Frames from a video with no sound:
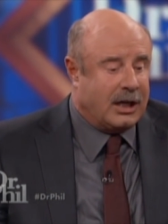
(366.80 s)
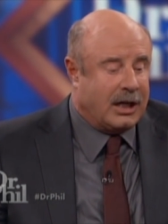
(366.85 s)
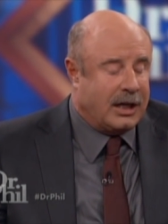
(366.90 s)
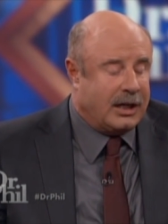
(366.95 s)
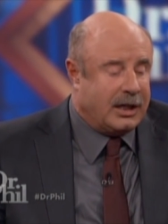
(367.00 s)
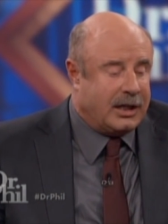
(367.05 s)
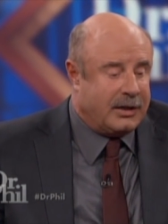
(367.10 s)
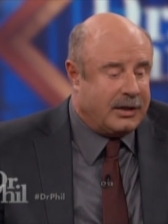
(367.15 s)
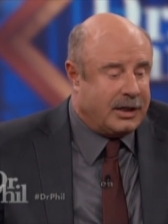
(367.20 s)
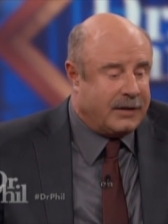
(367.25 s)

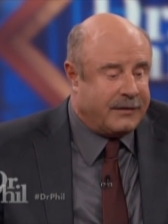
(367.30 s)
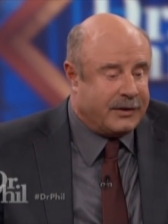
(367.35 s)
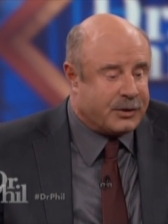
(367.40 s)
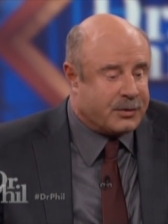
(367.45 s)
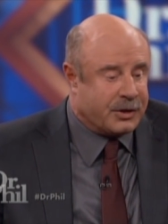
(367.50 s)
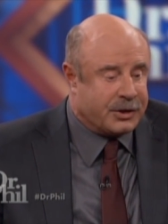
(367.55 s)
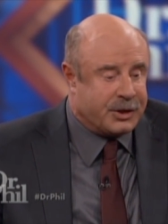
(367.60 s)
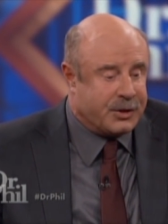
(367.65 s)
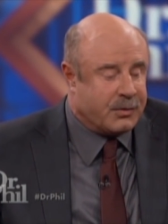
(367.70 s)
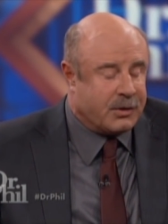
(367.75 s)
Uh, if
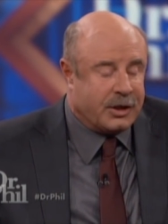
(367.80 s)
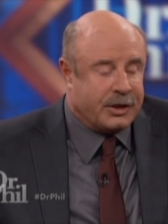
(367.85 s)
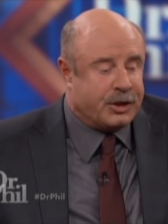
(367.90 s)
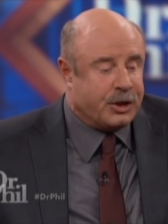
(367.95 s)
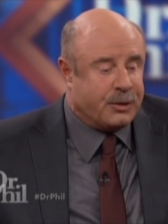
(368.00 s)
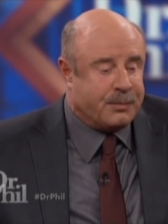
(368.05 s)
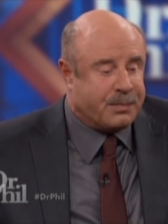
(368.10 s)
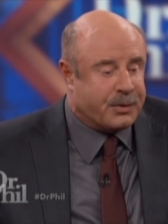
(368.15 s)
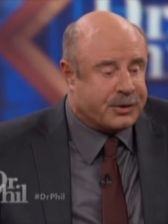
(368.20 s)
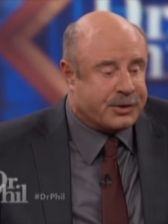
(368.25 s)
it's what you want
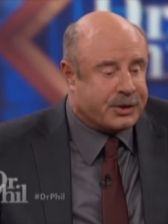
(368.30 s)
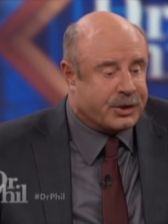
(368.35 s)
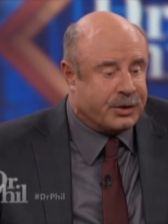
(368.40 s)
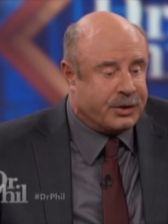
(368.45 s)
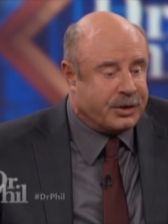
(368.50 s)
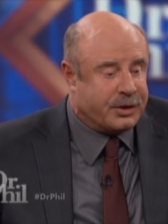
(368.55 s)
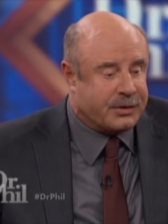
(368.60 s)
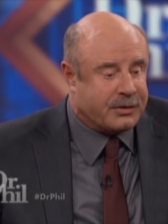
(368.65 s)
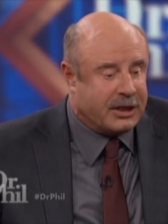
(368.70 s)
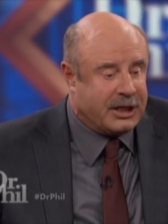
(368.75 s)
to do, pursue
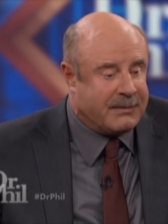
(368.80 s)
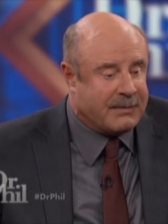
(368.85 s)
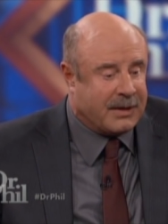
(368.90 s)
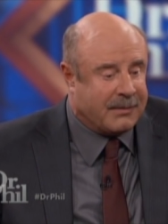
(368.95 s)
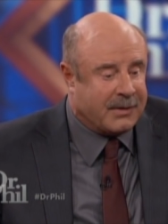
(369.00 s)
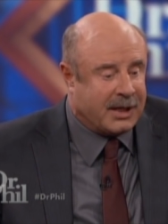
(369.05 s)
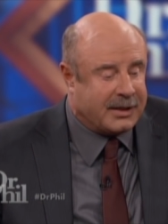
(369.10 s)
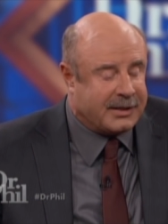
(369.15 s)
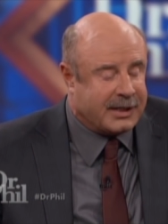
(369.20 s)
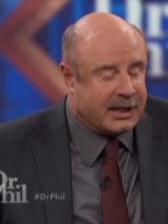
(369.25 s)
your dream.
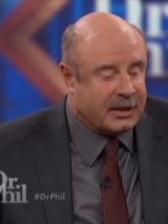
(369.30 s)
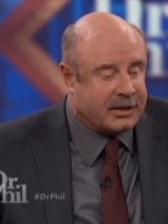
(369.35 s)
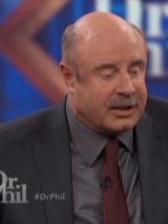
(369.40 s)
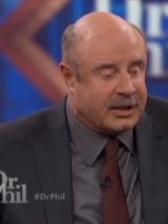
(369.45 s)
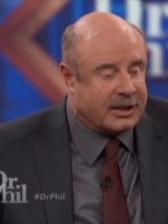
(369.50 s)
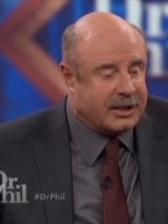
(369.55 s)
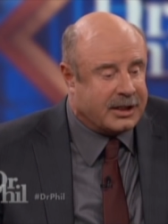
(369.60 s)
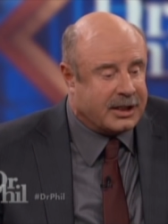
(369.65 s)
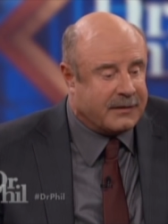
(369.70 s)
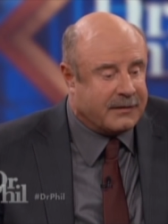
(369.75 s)
I'm not telling
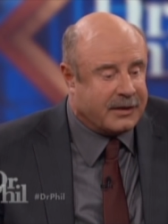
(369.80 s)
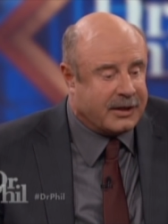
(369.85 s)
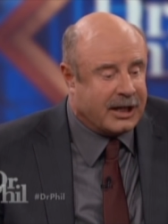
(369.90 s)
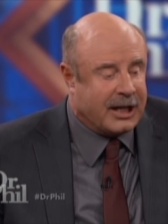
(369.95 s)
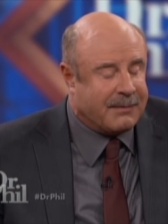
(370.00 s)
you to give it